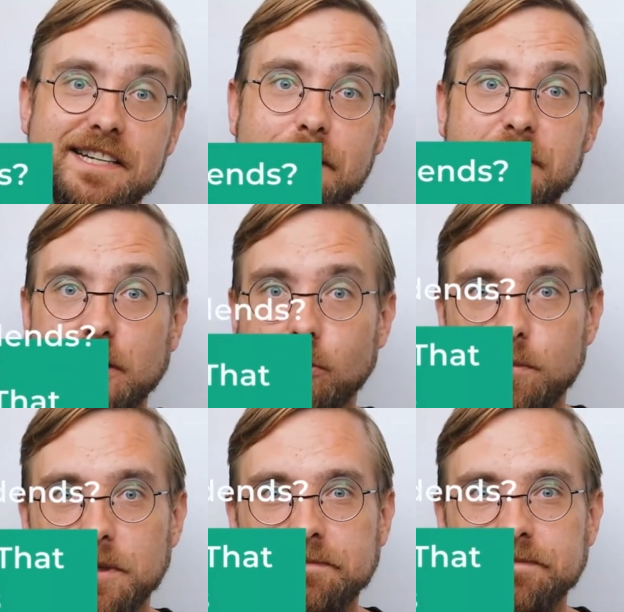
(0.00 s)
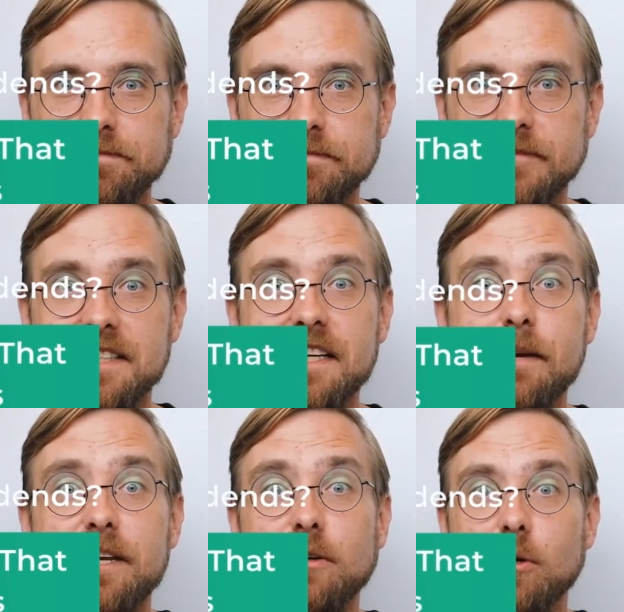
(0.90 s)
CME Group.
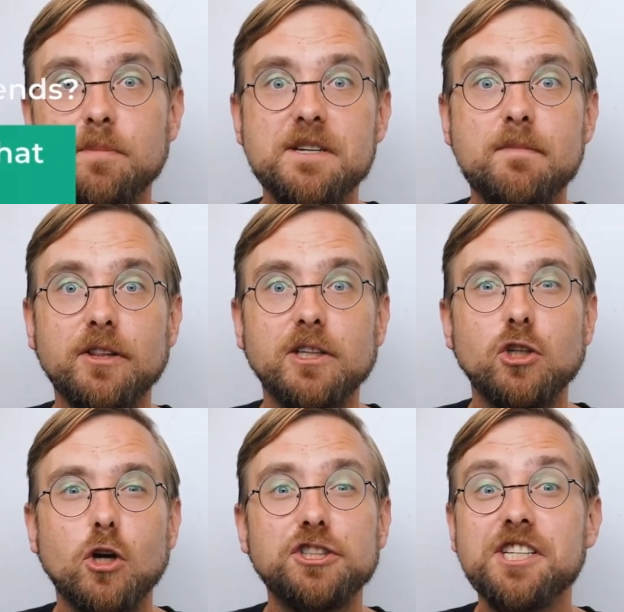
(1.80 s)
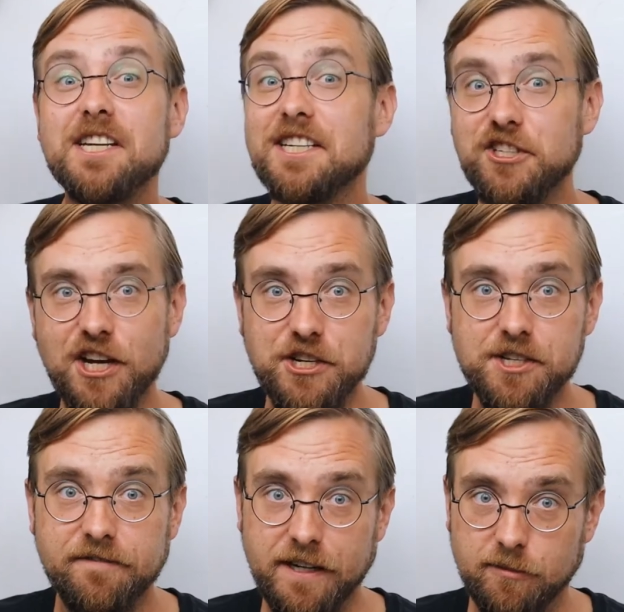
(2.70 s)
CME Group is among the largest
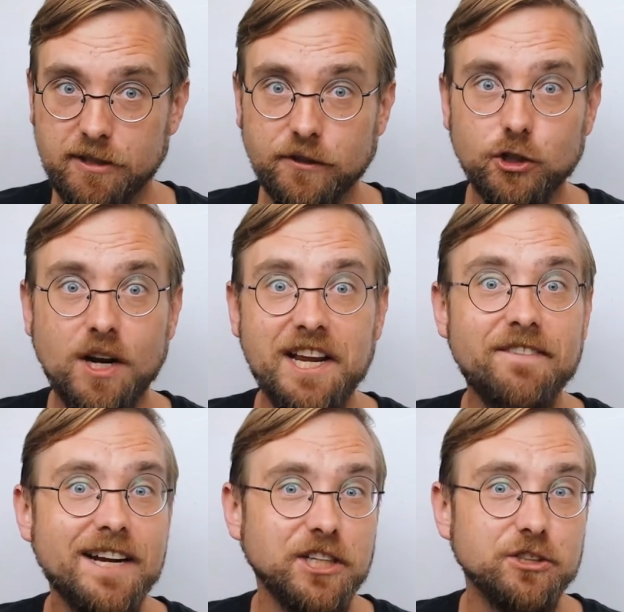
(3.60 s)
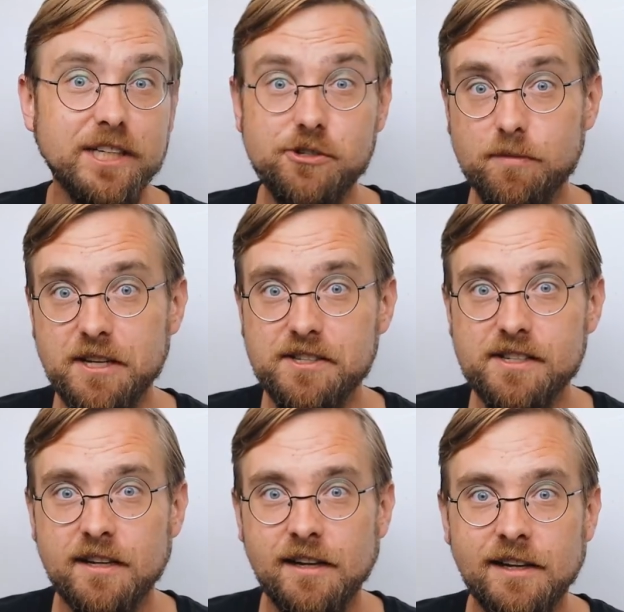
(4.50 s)
exchanges available for trading financial
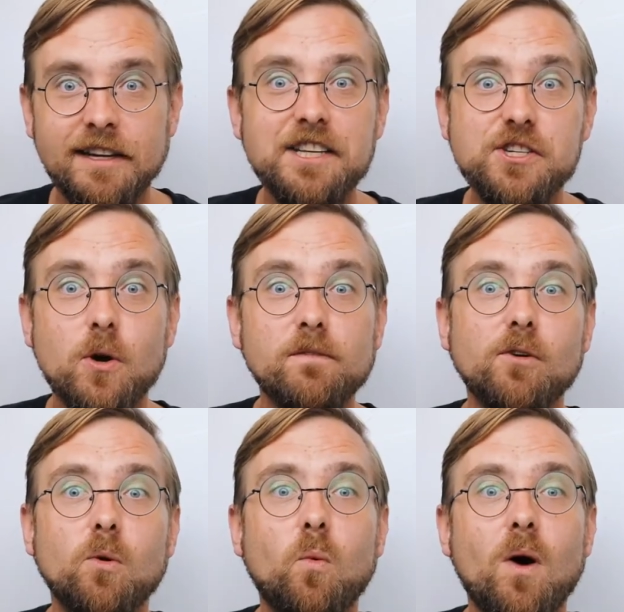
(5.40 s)
instruments. It's known for a